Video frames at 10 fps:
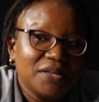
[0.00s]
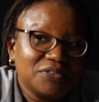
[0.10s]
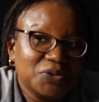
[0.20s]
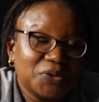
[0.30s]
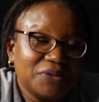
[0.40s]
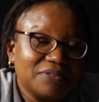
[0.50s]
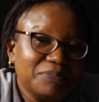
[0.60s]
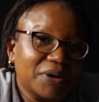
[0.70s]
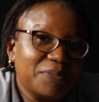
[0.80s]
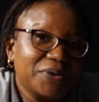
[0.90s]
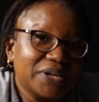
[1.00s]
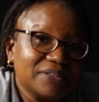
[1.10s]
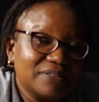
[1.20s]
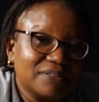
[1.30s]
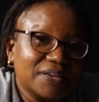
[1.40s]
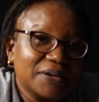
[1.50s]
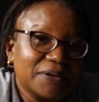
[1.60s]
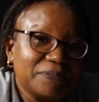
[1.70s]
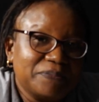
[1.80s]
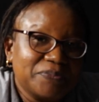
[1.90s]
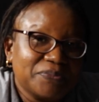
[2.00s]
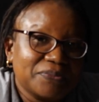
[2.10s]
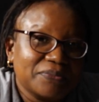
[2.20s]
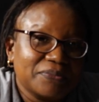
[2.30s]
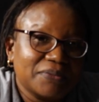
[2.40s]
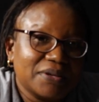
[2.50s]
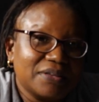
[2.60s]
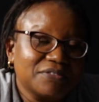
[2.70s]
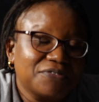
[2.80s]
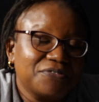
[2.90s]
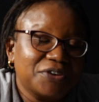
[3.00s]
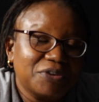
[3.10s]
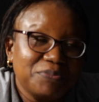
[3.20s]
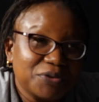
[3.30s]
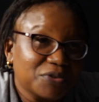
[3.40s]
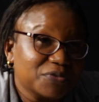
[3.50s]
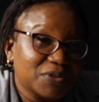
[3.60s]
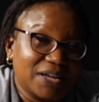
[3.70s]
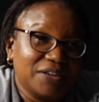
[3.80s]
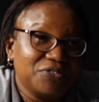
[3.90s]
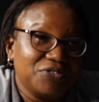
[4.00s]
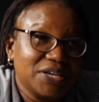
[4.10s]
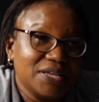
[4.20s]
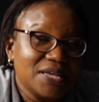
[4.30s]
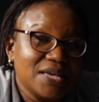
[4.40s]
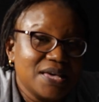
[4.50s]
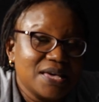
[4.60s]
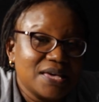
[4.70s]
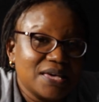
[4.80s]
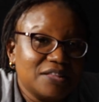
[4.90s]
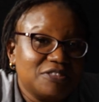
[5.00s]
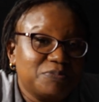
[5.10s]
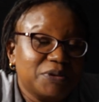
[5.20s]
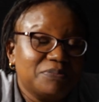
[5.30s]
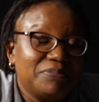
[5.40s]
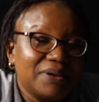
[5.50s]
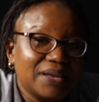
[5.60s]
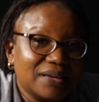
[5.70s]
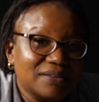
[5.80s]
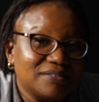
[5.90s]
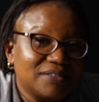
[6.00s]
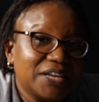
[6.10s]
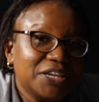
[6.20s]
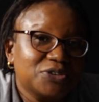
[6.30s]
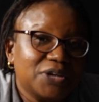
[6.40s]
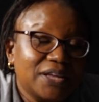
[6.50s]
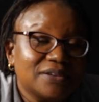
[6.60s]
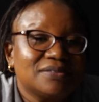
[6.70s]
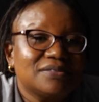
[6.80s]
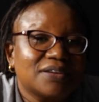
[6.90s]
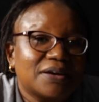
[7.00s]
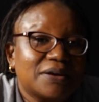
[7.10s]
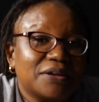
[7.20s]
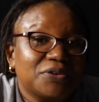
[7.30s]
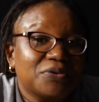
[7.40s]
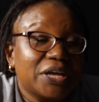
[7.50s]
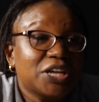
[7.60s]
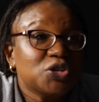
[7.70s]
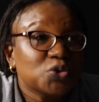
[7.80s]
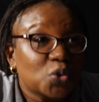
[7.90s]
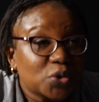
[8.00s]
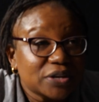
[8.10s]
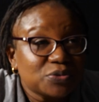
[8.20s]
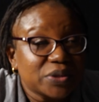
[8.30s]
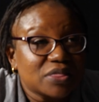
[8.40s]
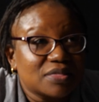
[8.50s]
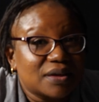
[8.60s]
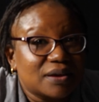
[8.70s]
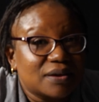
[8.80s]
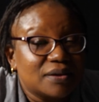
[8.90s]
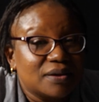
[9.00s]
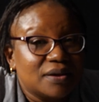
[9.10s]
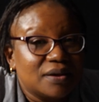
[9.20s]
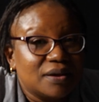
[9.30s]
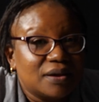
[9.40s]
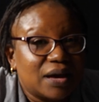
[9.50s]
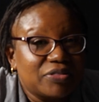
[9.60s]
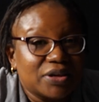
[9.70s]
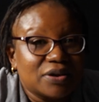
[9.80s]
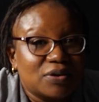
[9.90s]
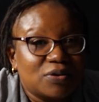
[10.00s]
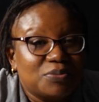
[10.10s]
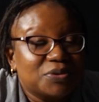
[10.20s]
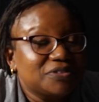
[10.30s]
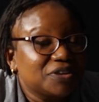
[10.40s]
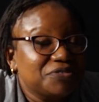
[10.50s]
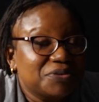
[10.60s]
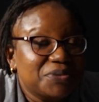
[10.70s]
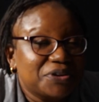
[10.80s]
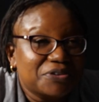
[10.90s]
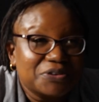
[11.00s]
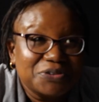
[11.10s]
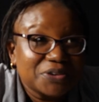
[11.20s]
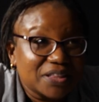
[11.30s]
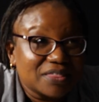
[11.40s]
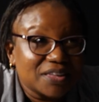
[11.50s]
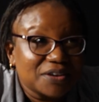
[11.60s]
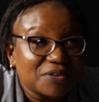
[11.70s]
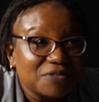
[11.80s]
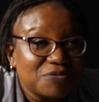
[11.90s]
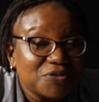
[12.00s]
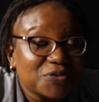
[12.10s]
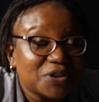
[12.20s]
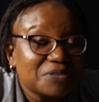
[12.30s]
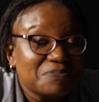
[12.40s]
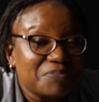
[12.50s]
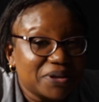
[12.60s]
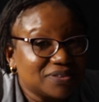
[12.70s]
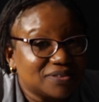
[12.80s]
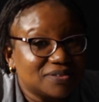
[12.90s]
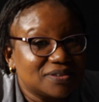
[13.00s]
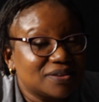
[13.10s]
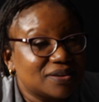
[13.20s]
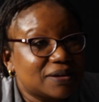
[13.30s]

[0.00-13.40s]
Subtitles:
So Zimbabwe is a very beautiful country. It's been blessed and endured with I think almost every mineral you can think of. We've got the best